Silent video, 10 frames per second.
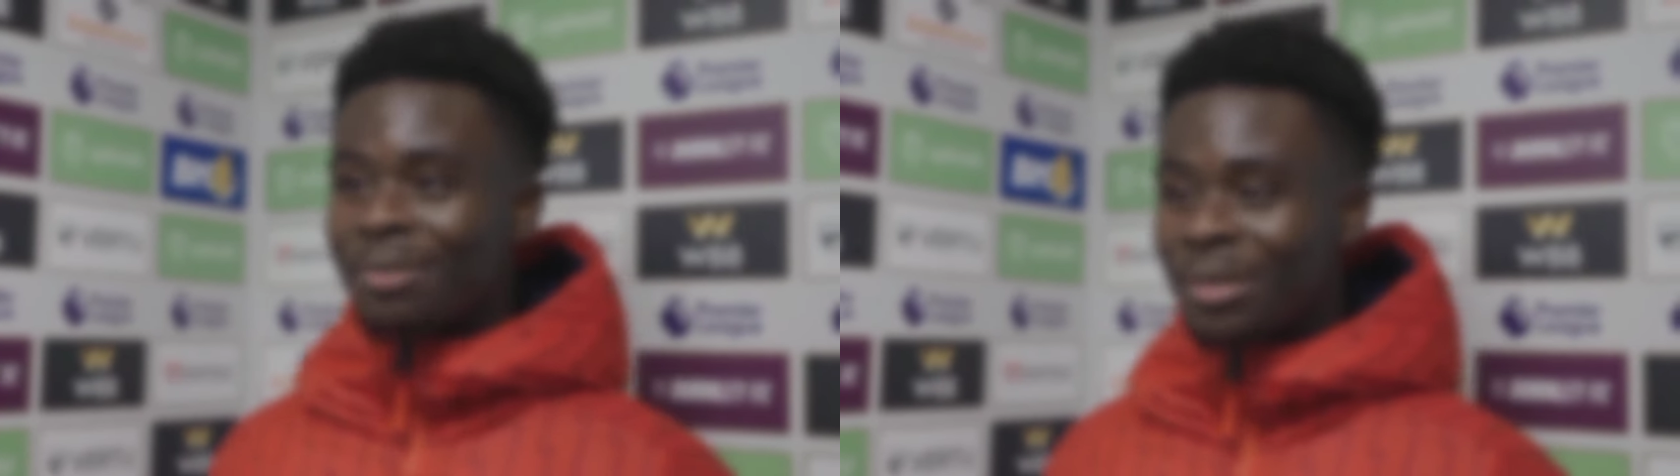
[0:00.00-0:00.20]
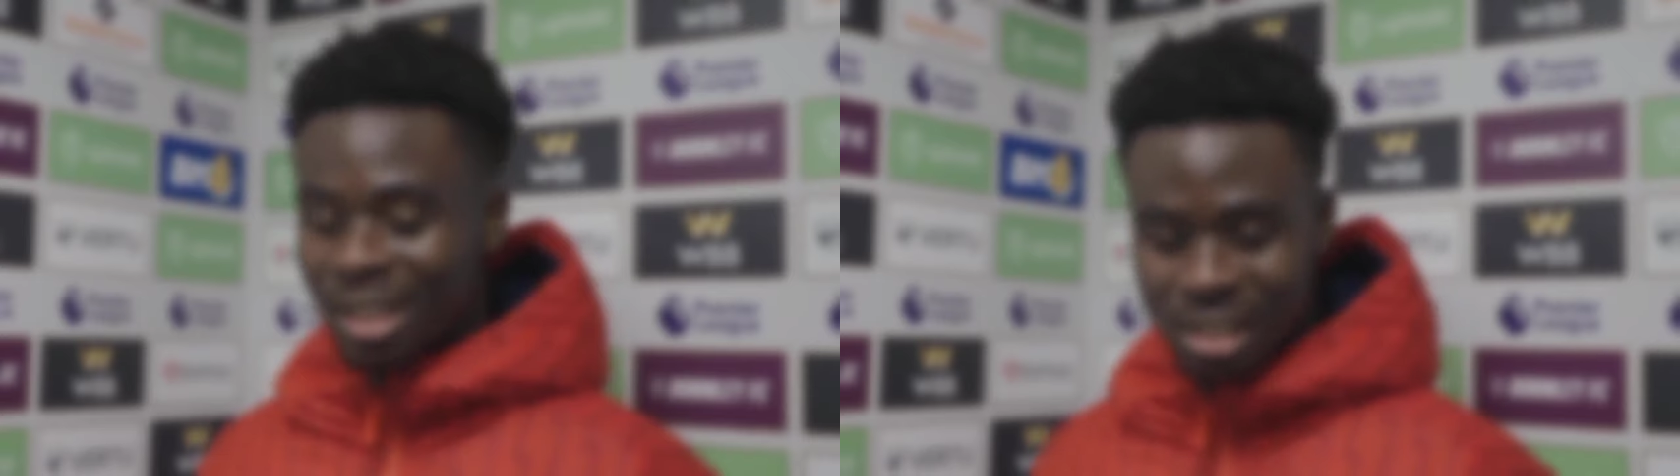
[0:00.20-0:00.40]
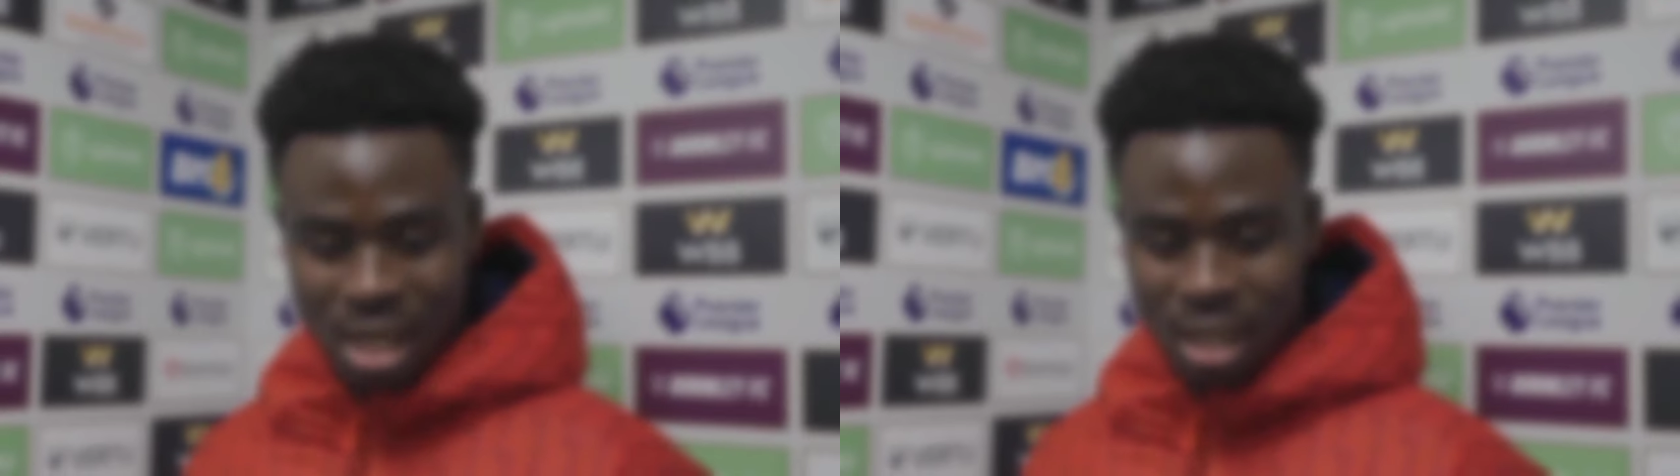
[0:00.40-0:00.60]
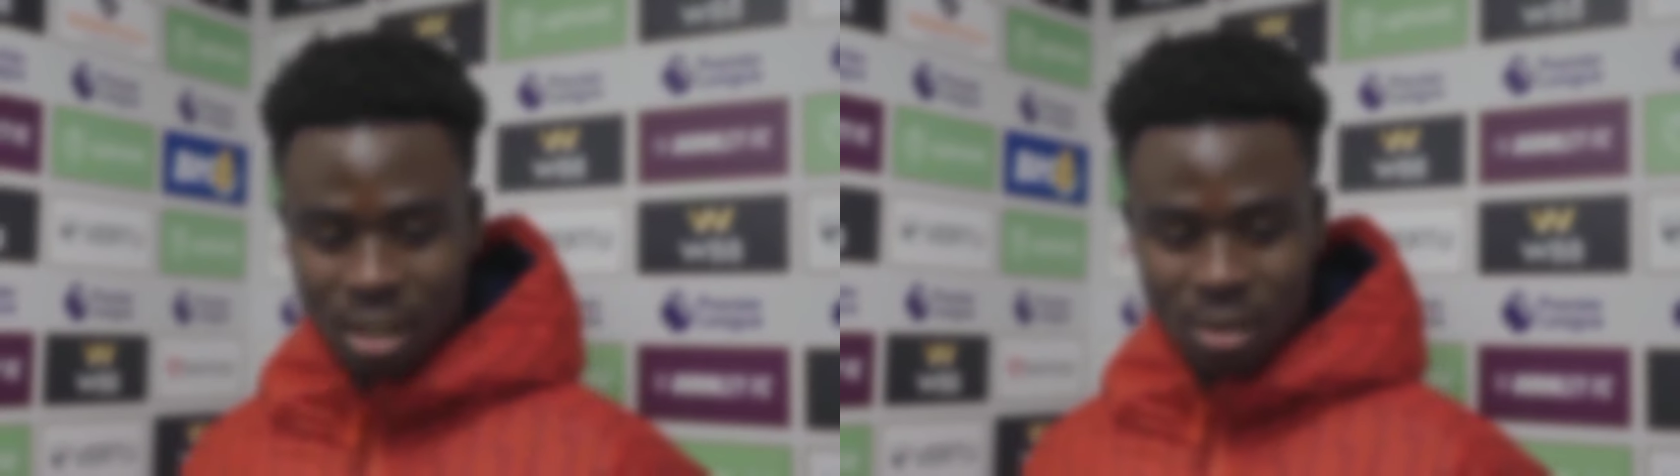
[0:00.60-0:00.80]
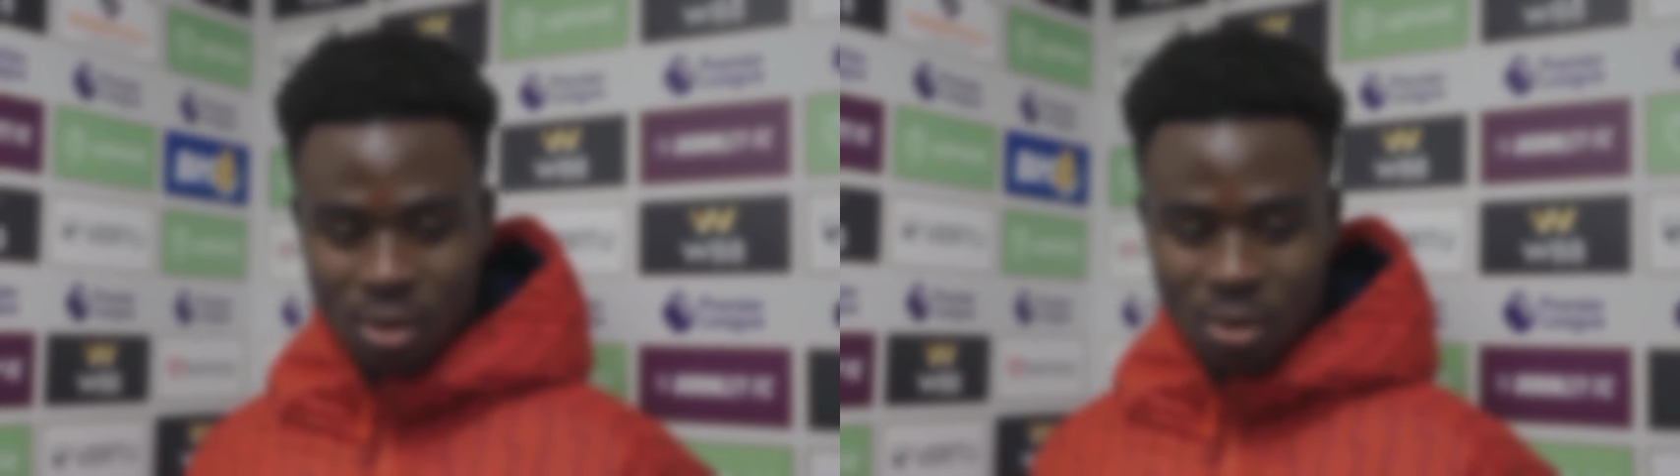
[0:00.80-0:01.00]
I'm really
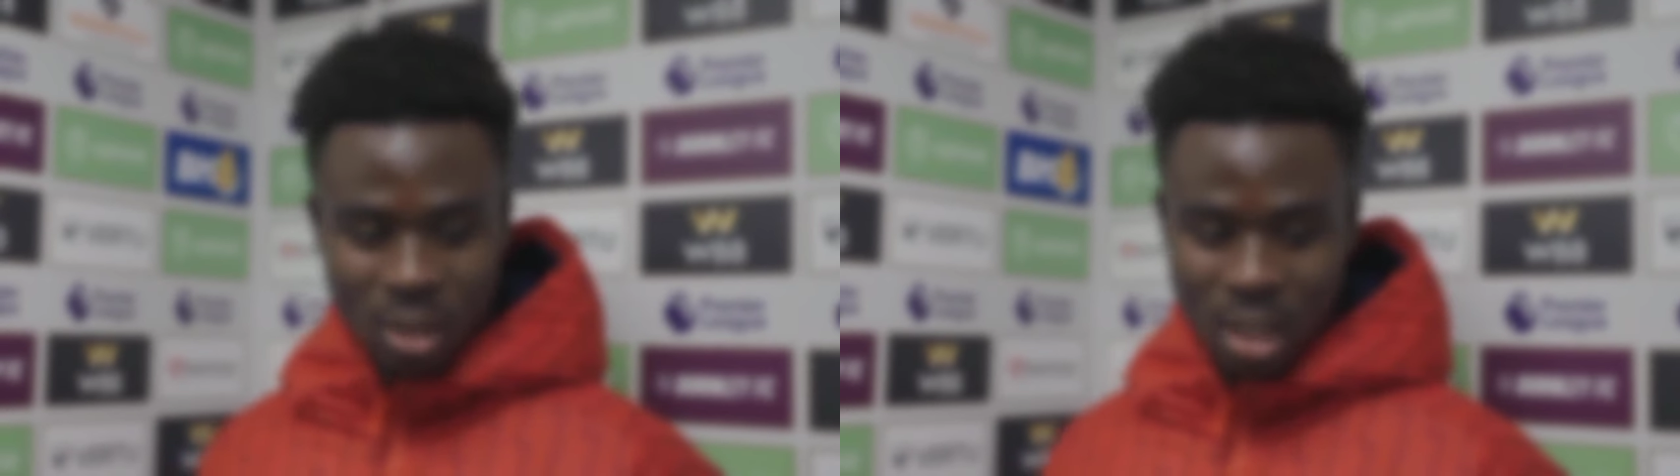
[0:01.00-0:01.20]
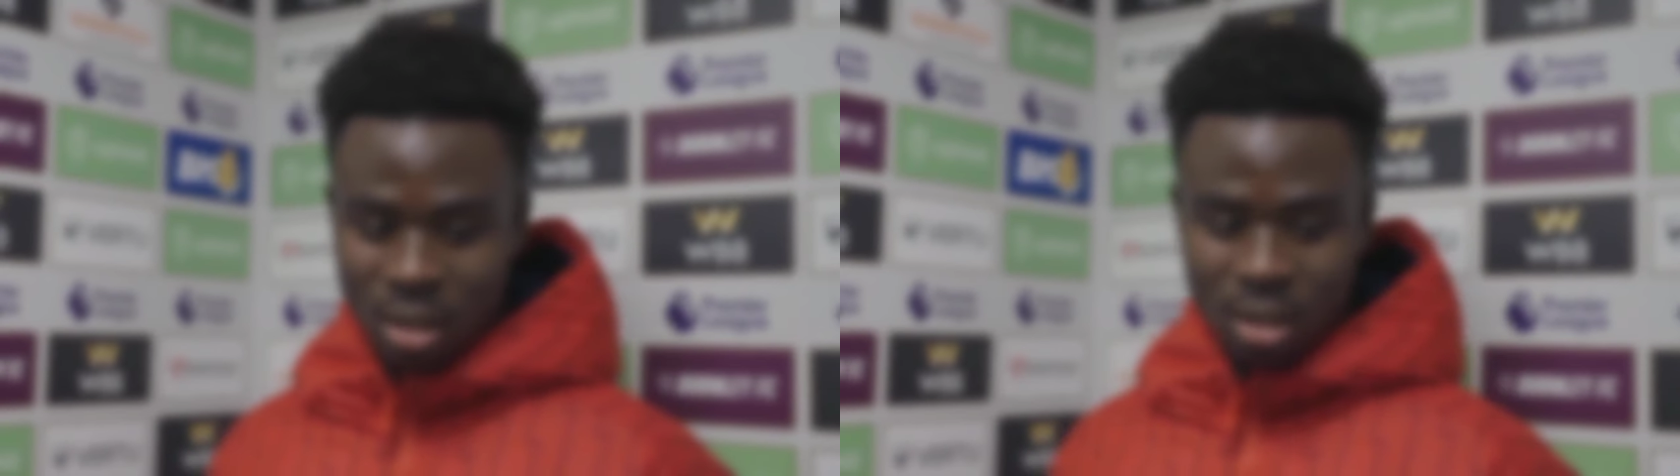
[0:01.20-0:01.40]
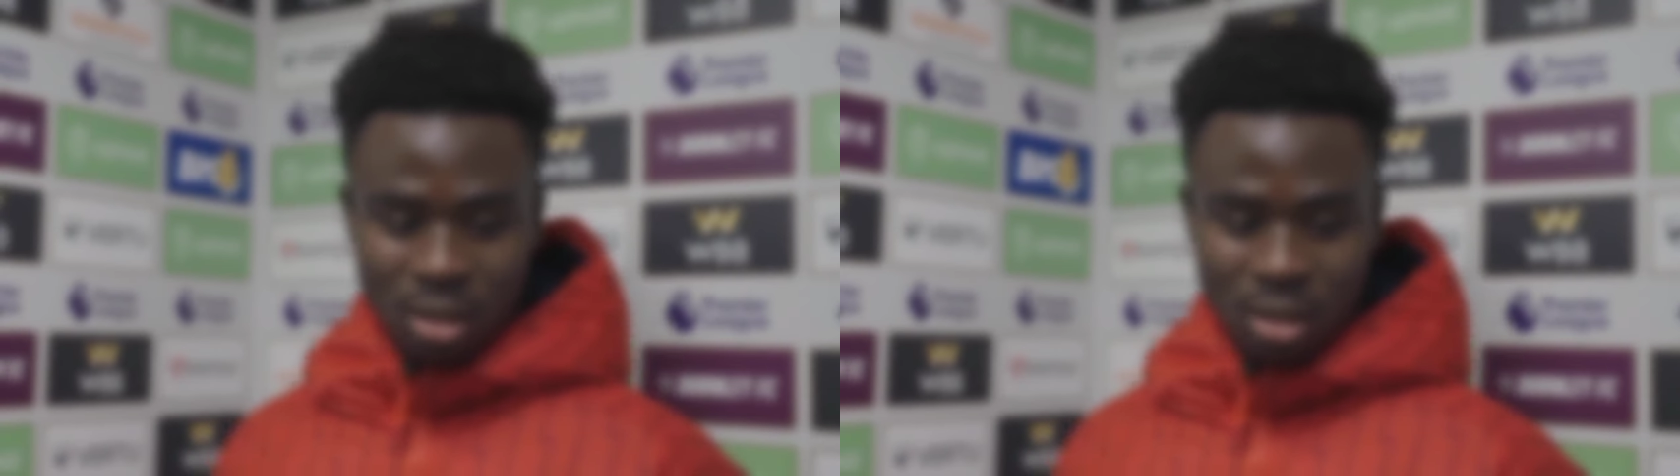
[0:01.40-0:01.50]
excited. So, yeah,